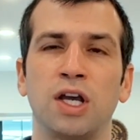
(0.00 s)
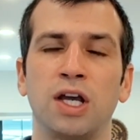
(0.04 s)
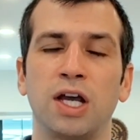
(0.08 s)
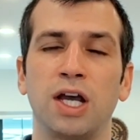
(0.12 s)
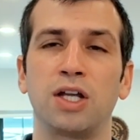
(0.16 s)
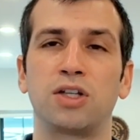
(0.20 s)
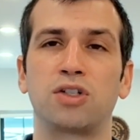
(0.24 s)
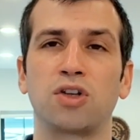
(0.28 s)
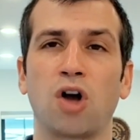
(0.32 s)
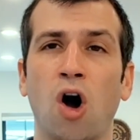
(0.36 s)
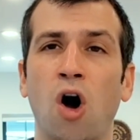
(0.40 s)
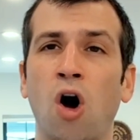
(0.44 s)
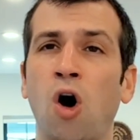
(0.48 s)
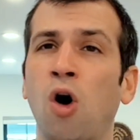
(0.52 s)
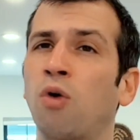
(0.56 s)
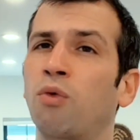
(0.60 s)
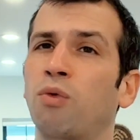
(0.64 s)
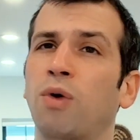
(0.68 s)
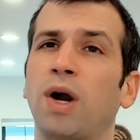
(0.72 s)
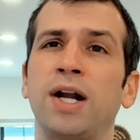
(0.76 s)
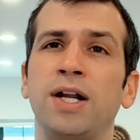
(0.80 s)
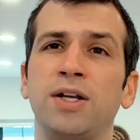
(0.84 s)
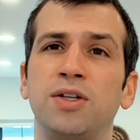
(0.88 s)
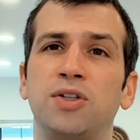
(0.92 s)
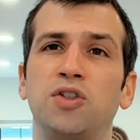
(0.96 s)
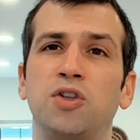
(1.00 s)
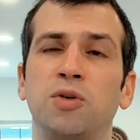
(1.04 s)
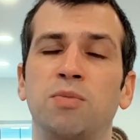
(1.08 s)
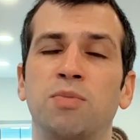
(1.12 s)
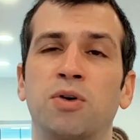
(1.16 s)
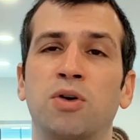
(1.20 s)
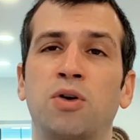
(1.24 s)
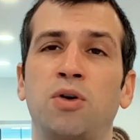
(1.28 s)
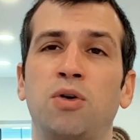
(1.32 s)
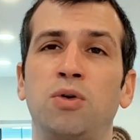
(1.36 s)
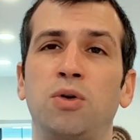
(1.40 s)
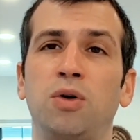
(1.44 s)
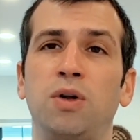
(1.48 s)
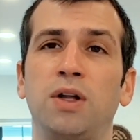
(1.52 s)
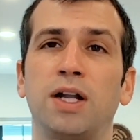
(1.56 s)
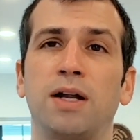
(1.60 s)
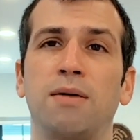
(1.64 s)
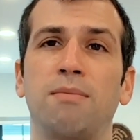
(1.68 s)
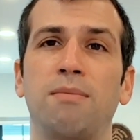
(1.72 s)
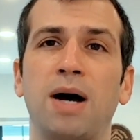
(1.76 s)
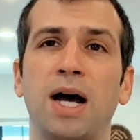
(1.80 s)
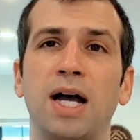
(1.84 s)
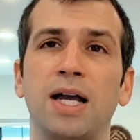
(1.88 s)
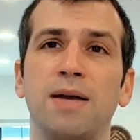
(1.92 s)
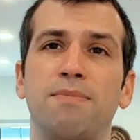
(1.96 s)
It's already super cool, and in
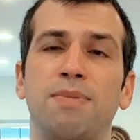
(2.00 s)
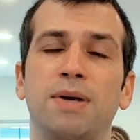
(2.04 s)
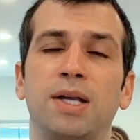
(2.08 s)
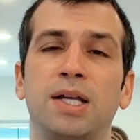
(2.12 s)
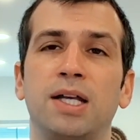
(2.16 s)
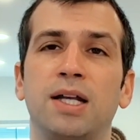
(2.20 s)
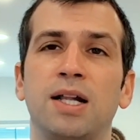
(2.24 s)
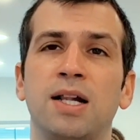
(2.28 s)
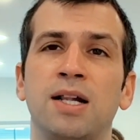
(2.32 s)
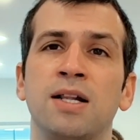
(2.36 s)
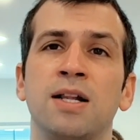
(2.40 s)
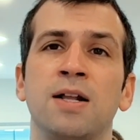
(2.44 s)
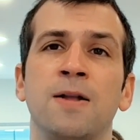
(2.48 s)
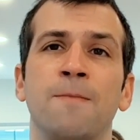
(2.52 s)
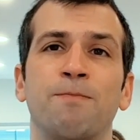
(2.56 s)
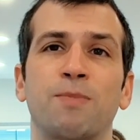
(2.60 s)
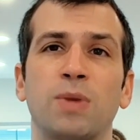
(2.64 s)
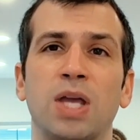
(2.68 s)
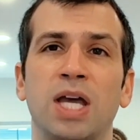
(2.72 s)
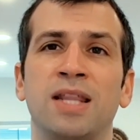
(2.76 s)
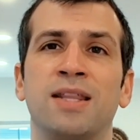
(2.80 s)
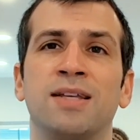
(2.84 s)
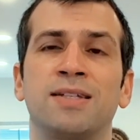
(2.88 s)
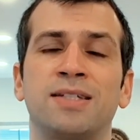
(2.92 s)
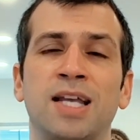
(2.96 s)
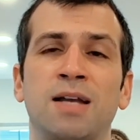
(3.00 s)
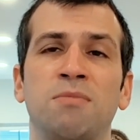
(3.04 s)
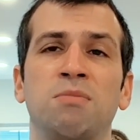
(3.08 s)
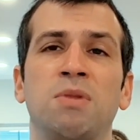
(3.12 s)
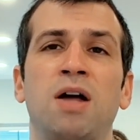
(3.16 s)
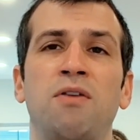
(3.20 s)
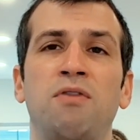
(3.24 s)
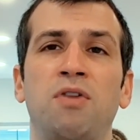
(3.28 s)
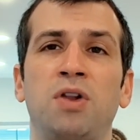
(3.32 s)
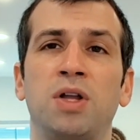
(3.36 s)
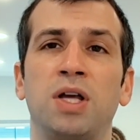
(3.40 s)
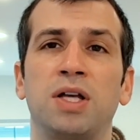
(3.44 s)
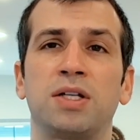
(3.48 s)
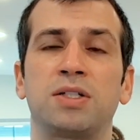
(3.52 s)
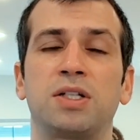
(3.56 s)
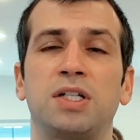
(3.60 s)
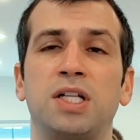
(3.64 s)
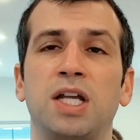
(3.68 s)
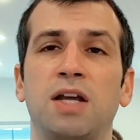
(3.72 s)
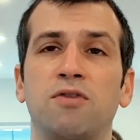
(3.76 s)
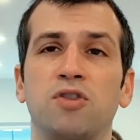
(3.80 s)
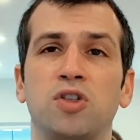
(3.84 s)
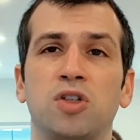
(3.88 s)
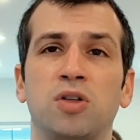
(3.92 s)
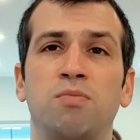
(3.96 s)
my opinion, in the same level as the
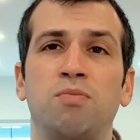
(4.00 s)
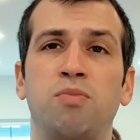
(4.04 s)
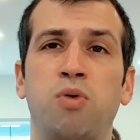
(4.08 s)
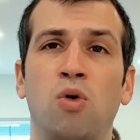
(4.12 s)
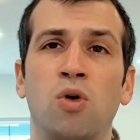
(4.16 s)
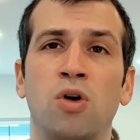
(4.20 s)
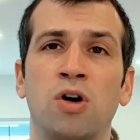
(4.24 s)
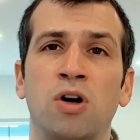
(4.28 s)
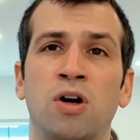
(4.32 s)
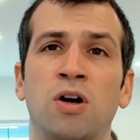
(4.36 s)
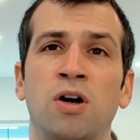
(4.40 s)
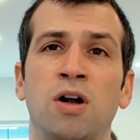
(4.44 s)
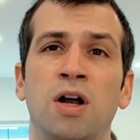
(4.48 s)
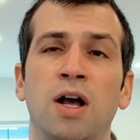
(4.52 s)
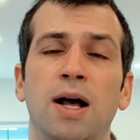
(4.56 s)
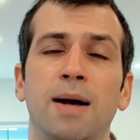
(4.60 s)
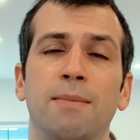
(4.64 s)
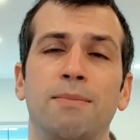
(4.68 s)
Davis and Porter.